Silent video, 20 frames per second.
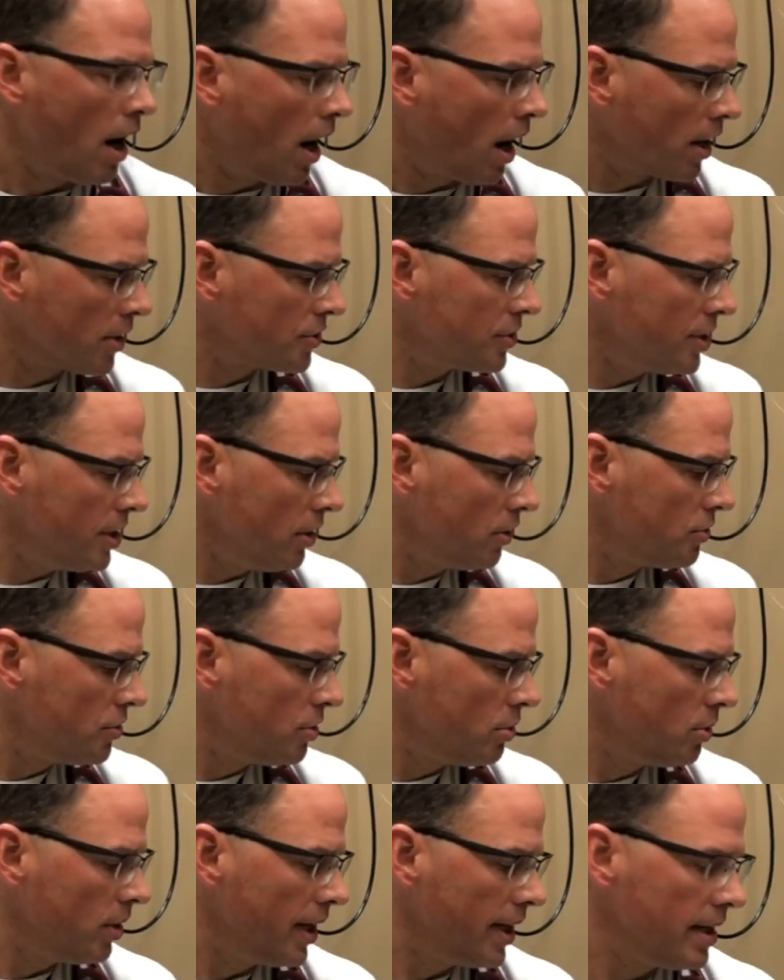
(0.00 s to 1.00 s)
Our
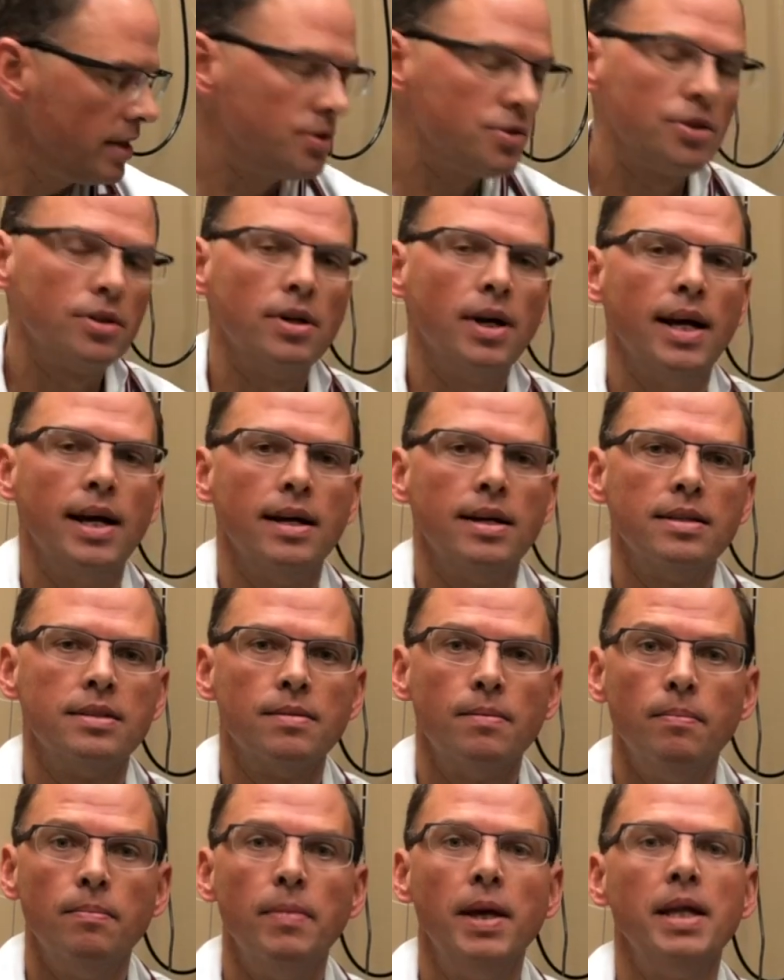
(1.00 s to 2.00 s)
CO2 laser
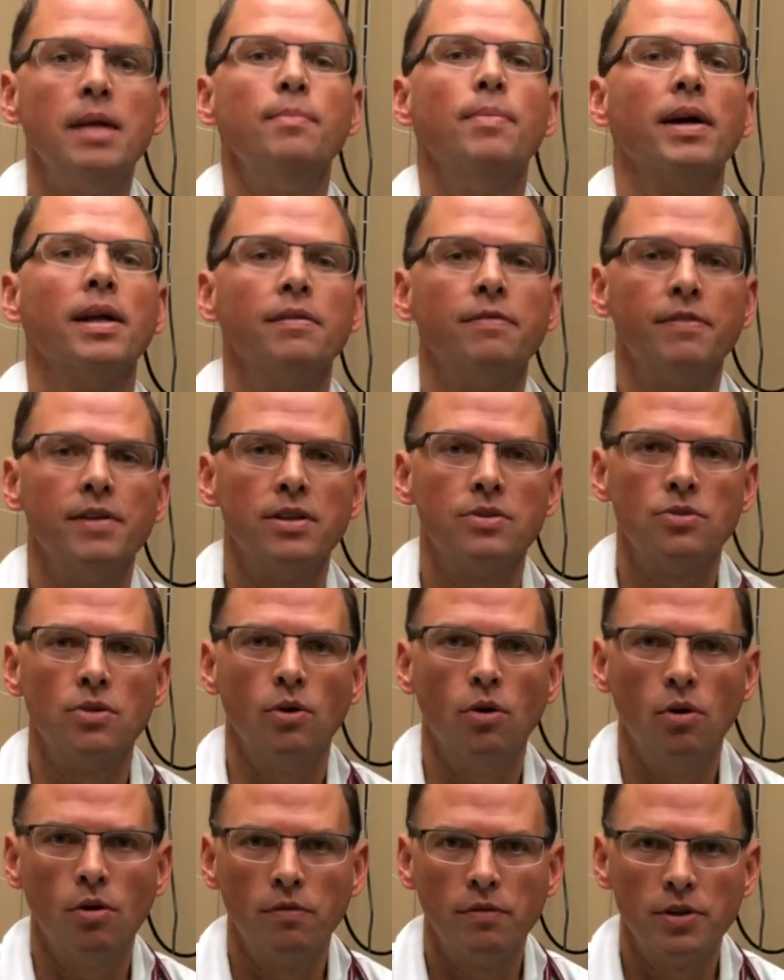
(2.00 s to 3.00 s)
has many benefits
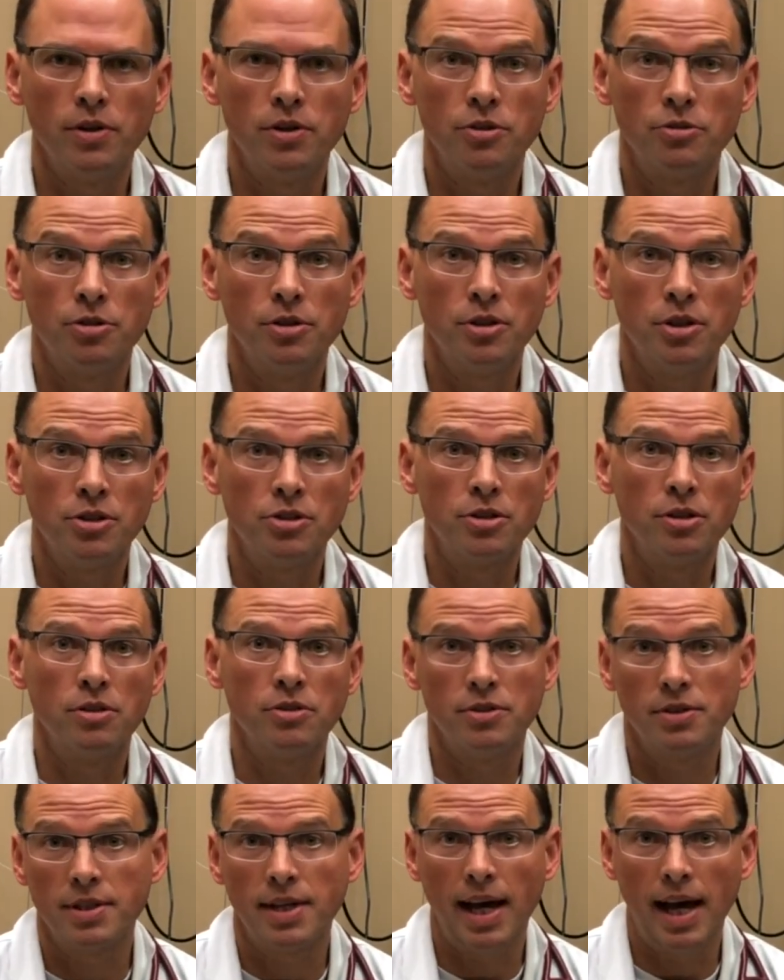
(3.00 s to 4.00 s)
over your
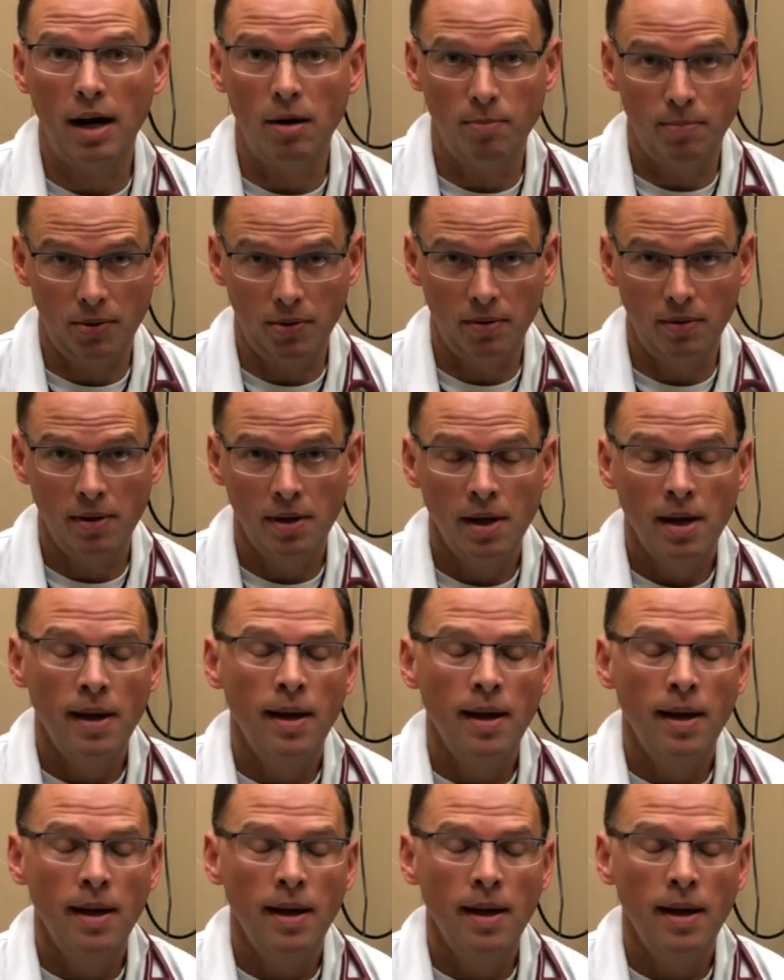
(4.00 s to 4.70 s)
traditional scalpel.